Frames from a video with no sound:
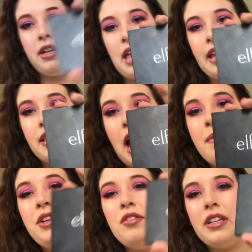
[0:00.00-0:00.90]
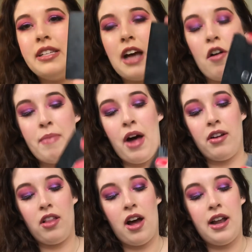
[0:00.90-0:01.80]
I've been using this e.l.f. palette
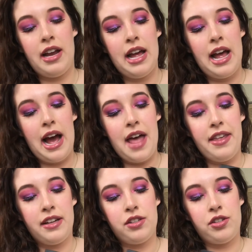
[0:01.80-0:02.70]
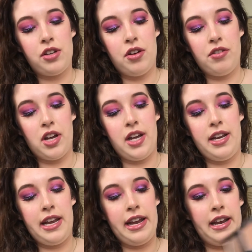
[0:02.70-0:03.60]
a lot. I think it's so
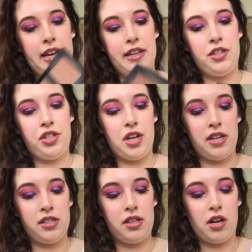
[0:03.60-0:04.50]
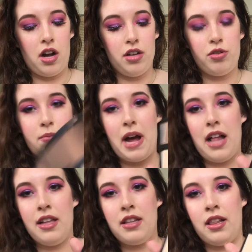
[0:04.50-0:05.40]
good. It is just the contour
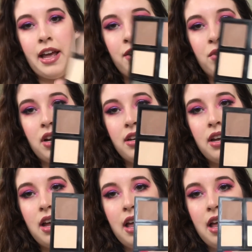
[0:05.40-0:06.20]
palette, the light one.